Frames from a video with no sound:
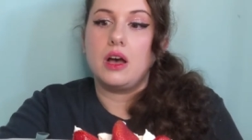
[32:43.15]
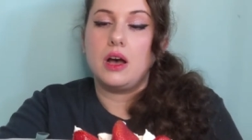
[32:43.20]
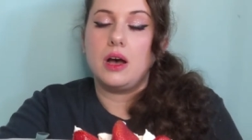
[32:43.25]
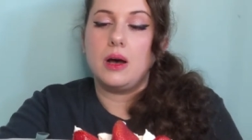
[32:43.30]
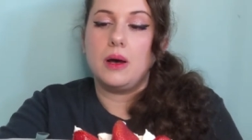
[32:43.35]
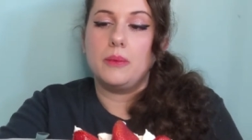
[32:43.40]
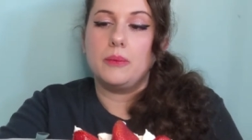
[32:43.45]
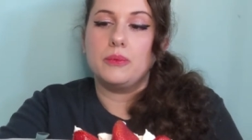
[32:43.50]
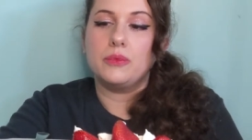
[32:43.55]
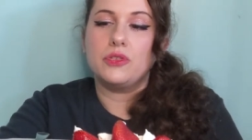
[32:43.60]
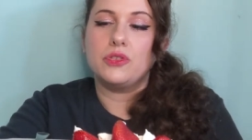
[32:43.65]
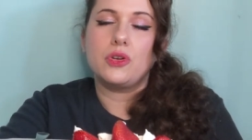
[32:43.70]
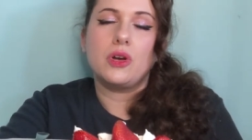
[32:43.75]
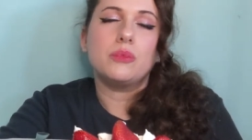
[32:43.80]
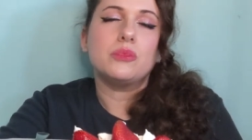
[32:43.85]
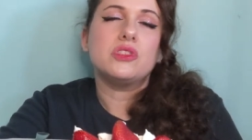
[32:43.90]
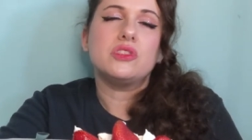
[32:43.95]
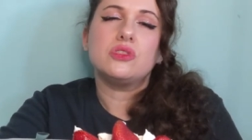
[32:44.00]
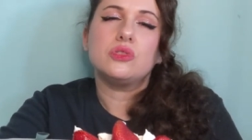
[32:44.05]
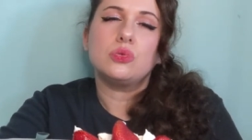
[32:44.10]
Um, so
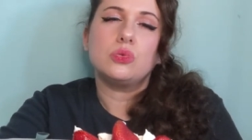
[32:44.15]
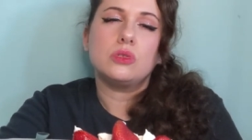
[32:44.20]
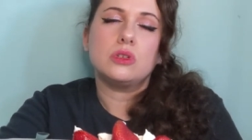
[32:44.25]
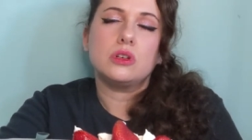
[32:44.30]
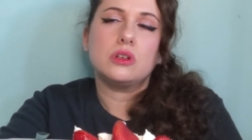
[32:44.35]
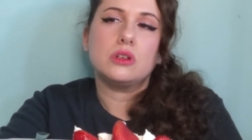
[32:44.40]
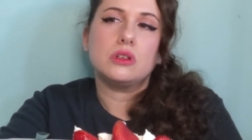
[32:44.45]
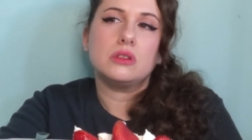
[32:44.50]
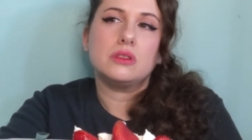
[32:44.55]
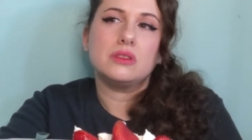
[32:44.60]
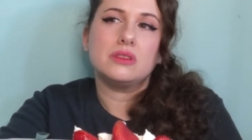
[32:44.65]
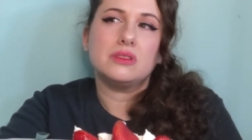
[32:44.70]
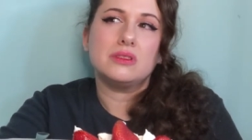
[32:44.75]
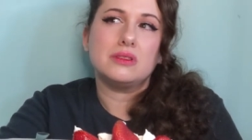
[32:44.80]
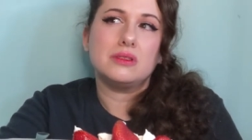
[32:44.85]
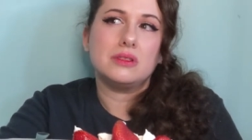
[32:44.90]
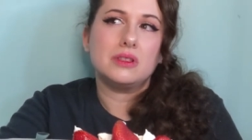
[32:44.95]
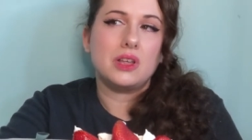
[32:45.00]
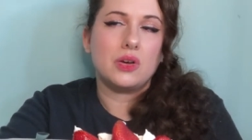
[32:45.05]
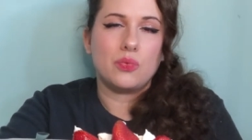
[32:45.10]
I'm sure
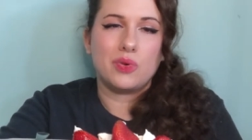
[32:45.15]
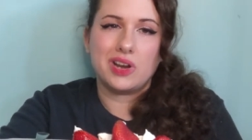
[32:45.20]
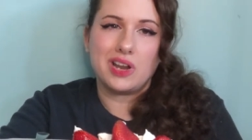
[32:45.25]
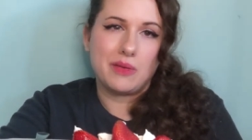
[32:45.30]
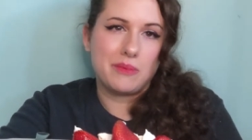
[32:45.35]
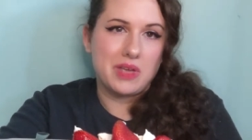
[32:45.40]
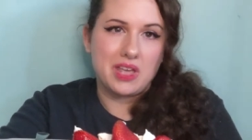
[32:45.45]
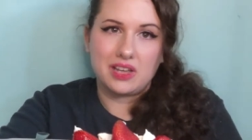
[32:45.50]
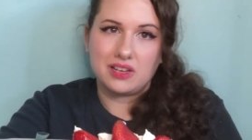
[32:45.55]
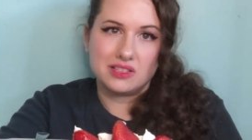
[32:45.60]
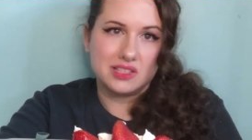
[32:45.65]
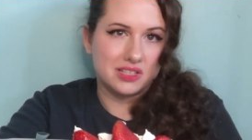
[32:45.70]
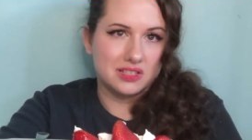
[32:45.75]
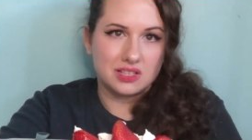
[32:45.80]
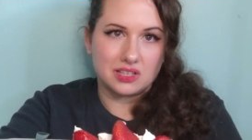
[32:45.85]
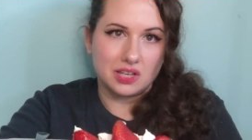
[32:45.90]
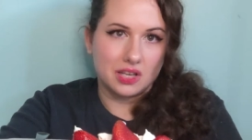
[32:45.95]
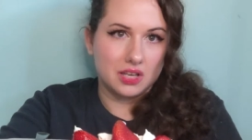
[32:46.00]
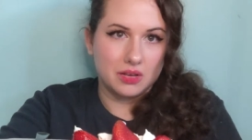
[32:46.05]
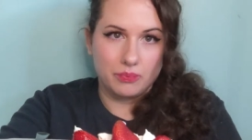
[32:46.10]
that what I make
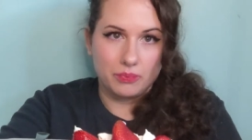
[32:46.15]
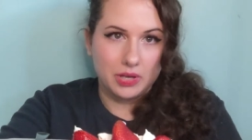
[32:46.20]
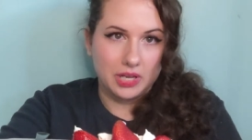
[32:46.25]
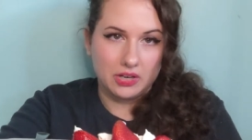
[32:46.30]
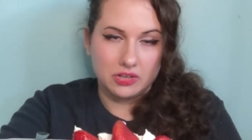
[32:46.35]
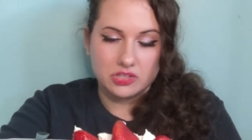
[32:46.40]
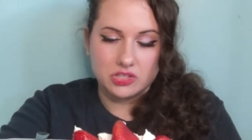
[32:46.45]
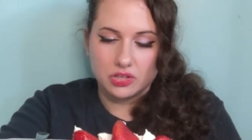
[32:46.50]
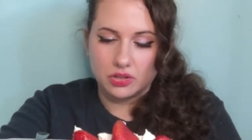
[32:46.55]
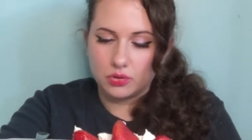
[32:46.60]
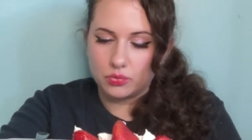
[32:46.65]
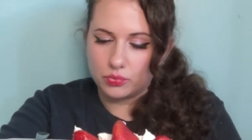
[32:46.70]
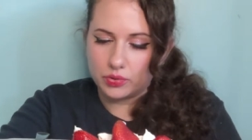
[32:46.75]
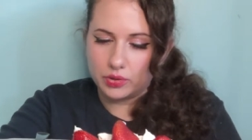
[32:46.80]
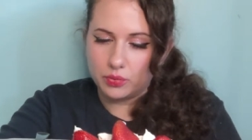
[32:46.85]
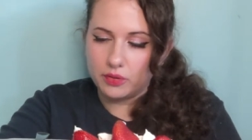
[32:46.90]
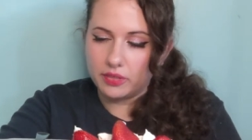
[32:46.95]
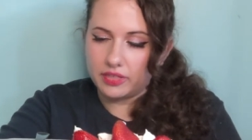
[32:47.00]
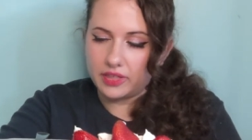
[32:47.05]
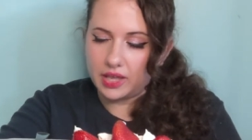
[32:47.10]
doesn't compare to the
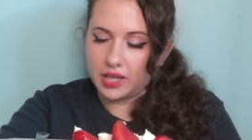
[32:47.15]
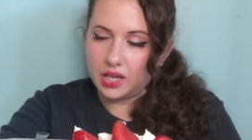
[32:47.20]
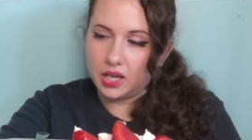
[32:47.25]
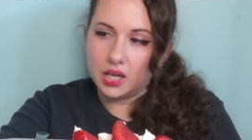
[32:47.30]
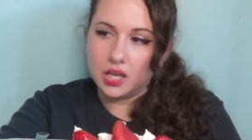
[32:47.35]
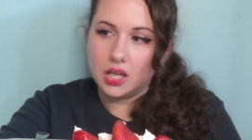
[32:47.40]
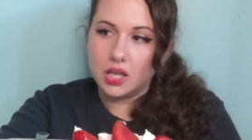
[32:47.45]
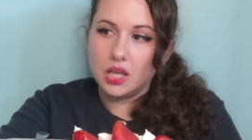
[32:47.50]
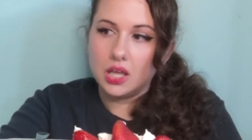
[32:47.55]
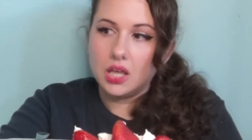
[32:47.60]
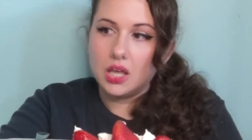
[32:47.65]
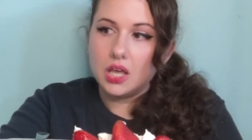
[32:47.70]
real thing.